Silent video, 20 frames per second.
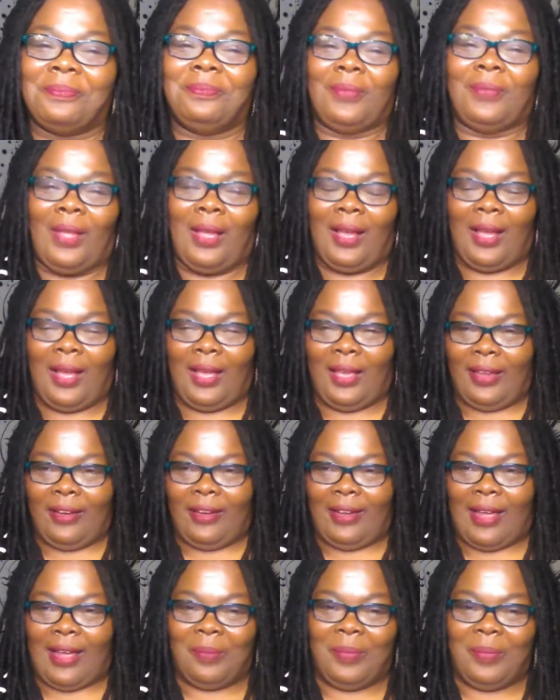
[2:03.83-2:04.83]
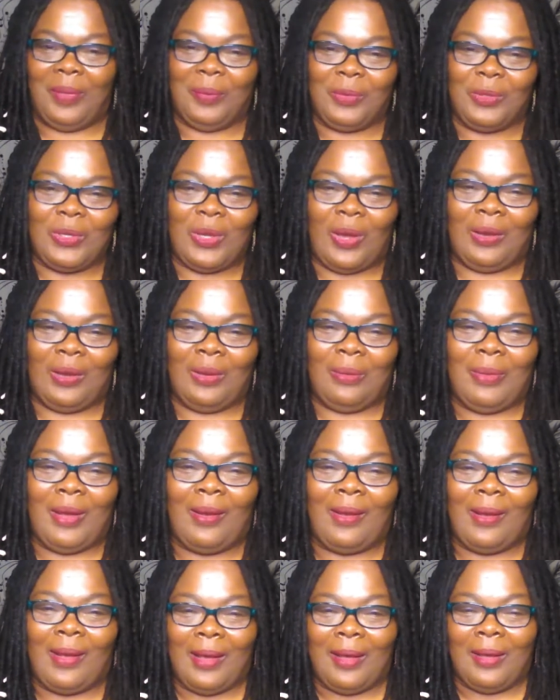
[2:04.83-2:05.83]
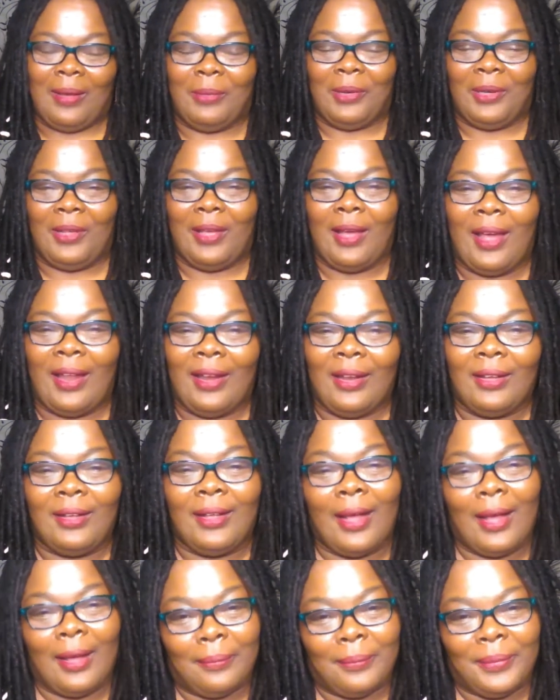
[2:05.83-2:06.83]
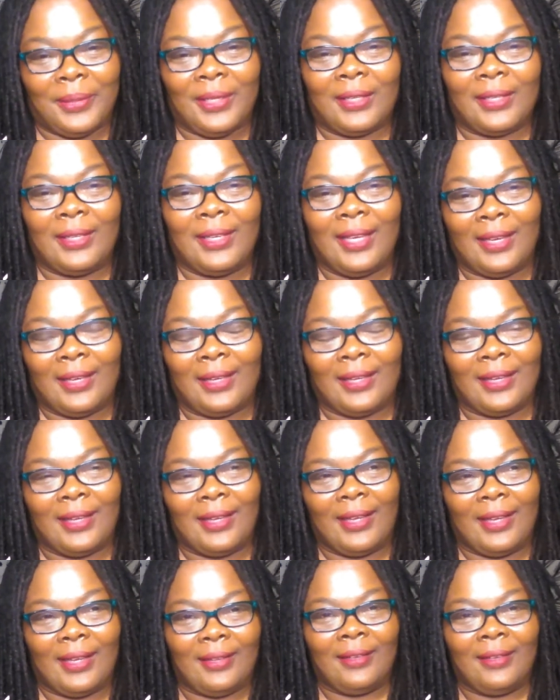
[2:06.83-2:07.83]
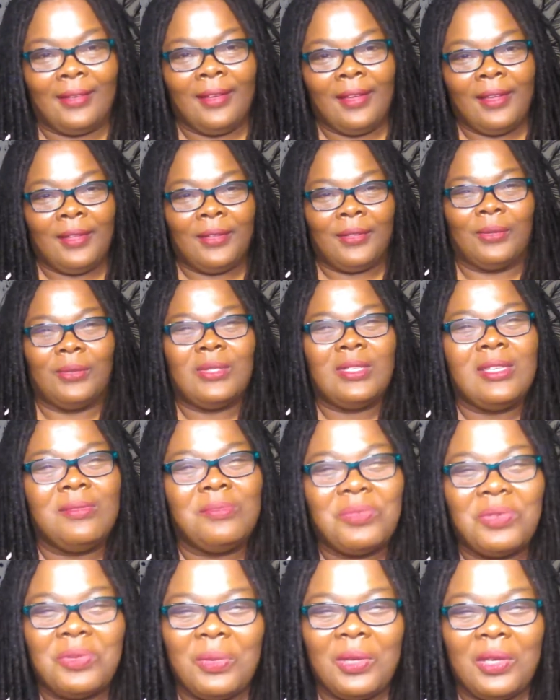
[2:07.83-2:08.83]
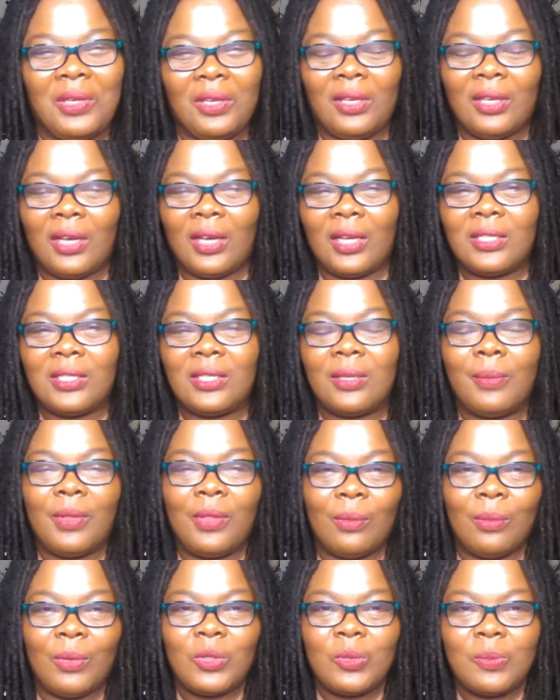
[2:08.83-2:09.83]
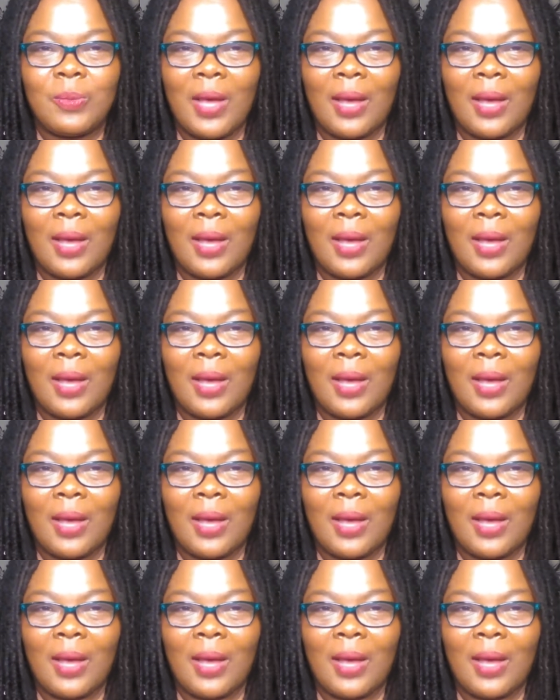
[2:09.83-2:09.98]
I hear a lot of people talking about Ghana, Gambia, Kenya, and those seem to be some of the most